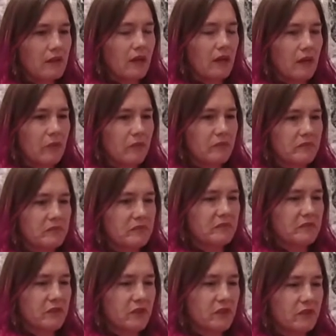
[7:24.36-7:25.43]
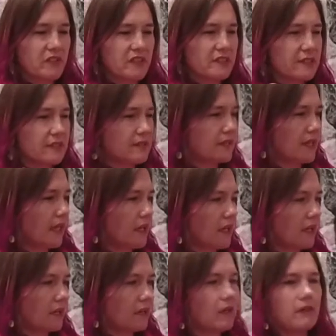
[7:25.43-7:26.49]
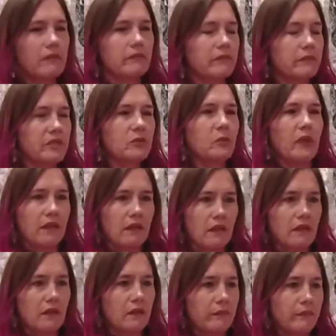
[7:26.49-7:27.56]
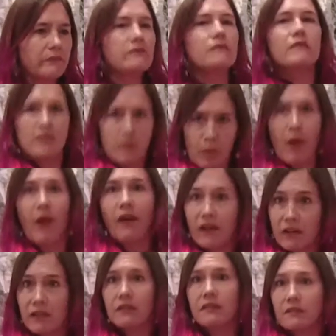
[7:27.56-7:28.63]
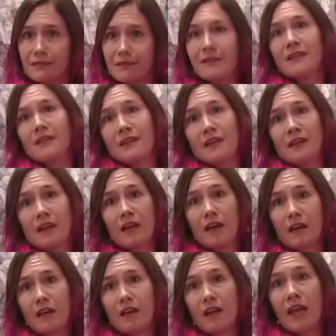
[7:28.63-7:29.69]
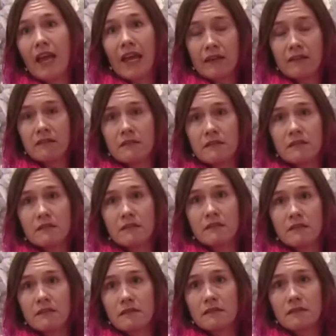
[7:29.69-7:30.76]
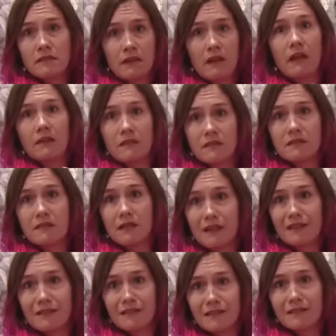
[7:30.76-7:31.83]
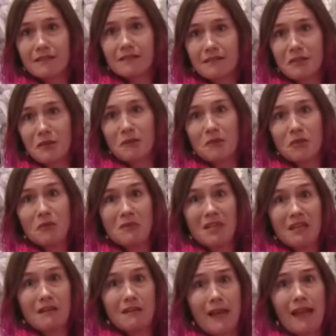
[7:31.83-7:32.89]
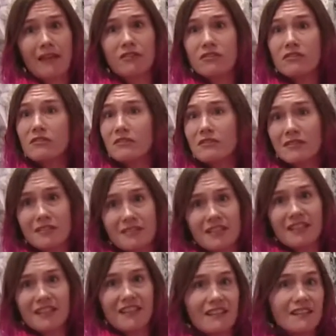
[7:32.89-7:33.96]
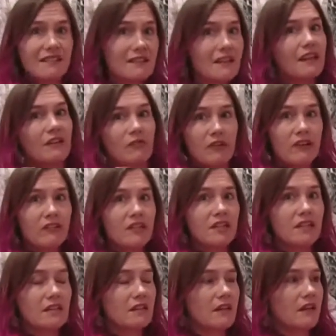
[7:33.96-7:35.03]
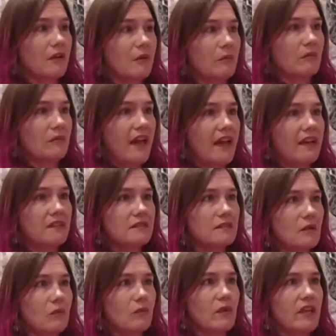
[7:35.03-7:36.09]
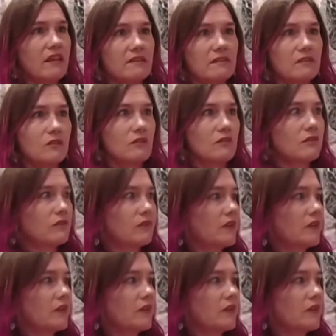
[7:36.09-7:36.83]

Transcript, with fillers: um, sort of a sustaining uh, between the, the park uh, and us as human actors in, in around it. Um, so it sort of